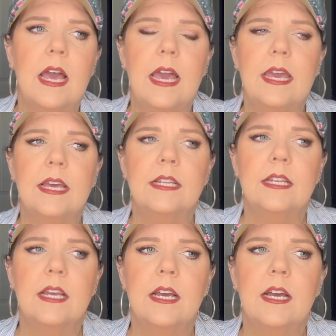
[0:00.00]

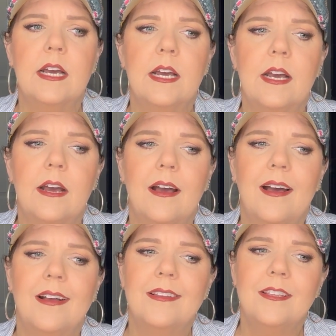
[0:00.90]
And
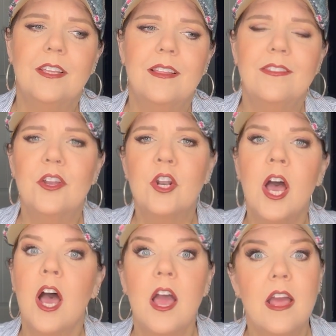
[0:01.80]
they're
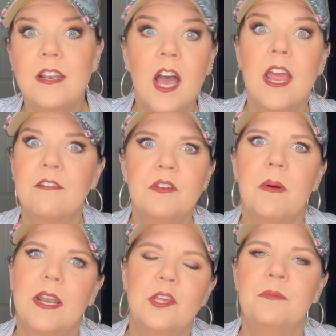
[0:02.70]
not everybody you